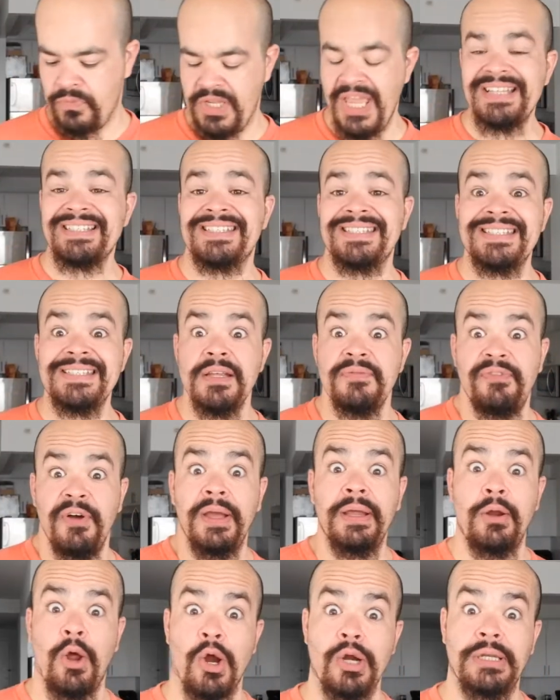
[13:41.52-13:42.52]
Yes, this is a
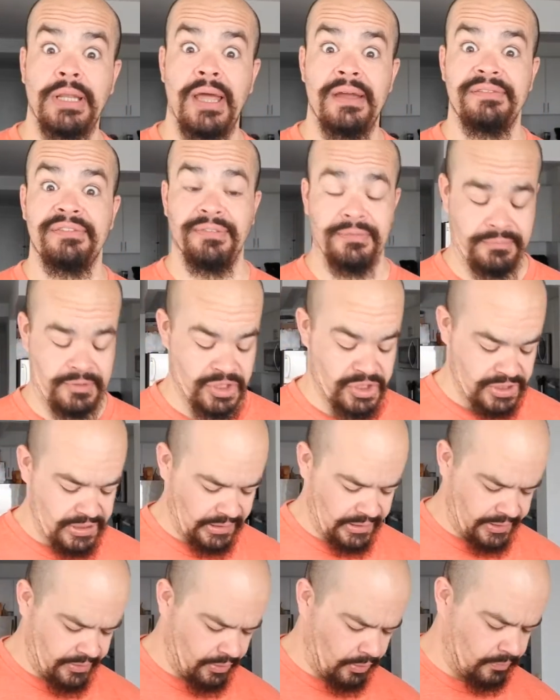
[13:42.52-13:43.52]
fucking hard life, just
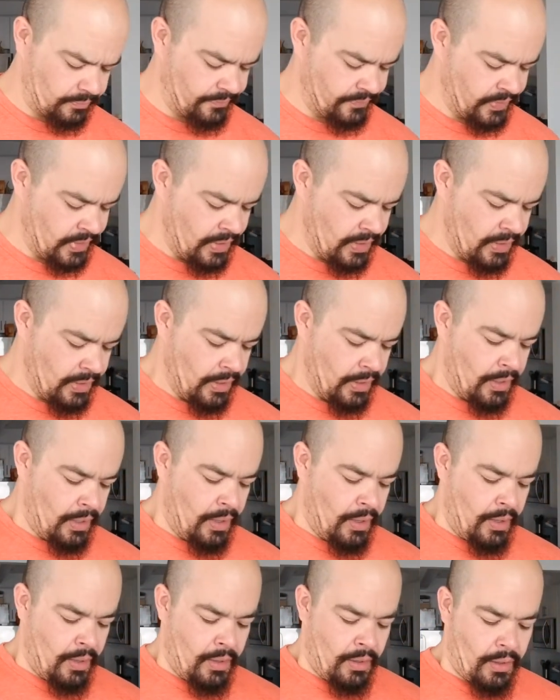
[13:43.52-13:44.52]
to let you know.
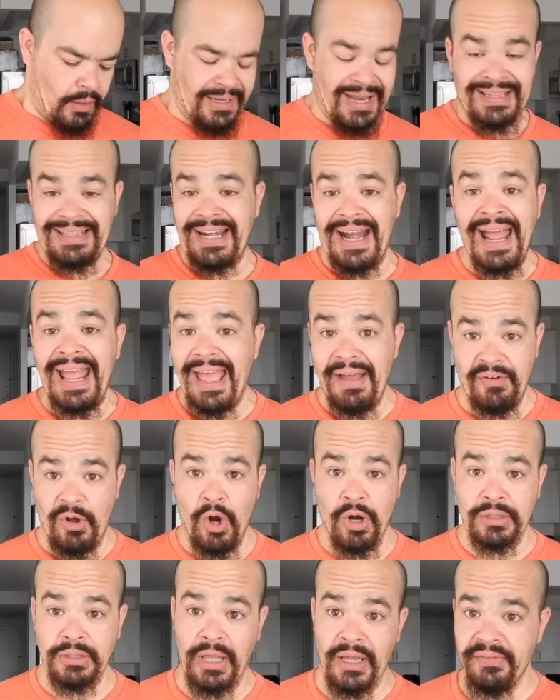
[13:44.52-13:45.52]
Not that I have a
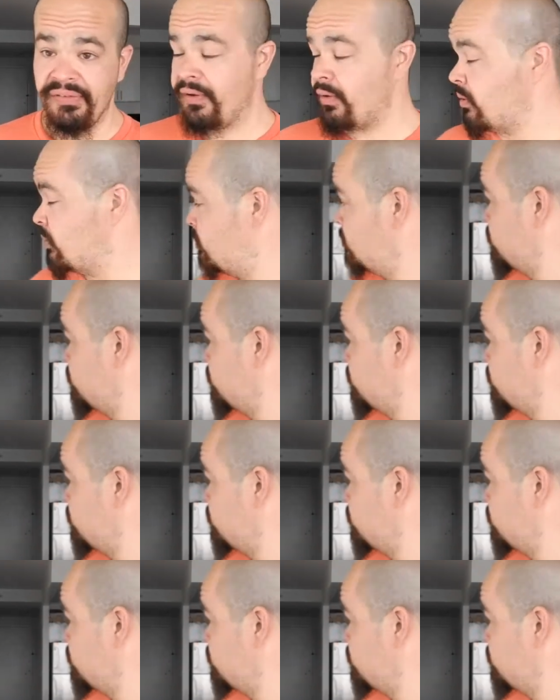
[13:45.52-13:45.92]
hard life.